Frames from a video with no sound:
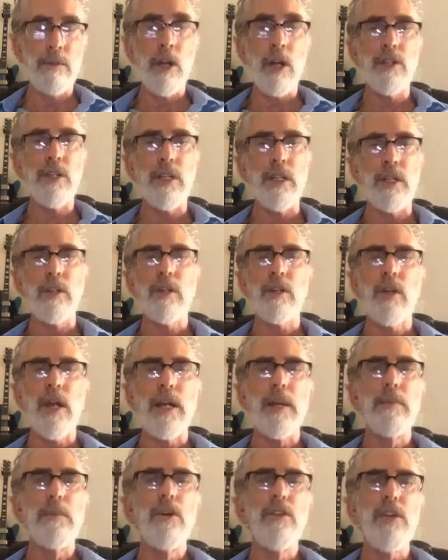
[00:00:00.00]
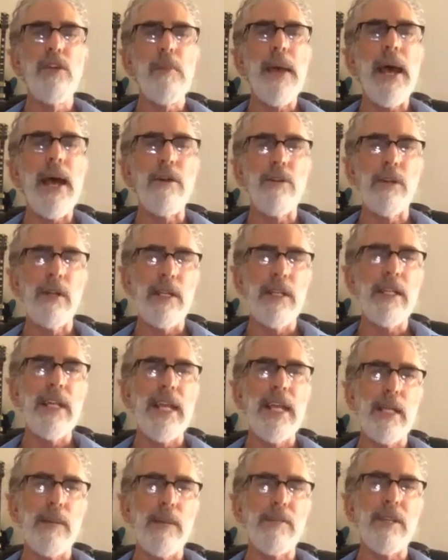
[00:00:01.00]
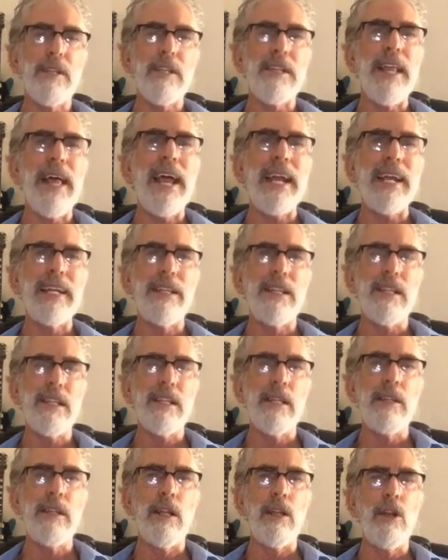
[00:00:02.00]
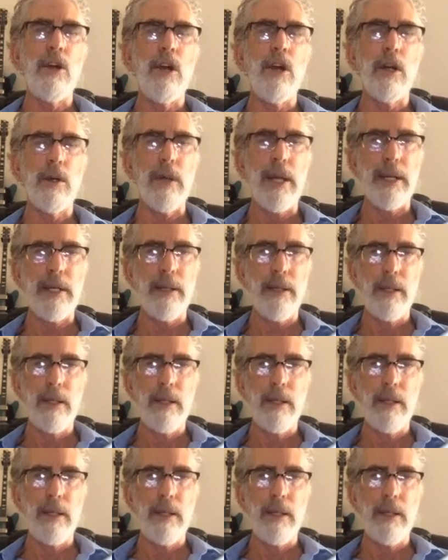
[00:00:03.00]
Darcy, you're trying to move him out till he takes up the slack in the long rein.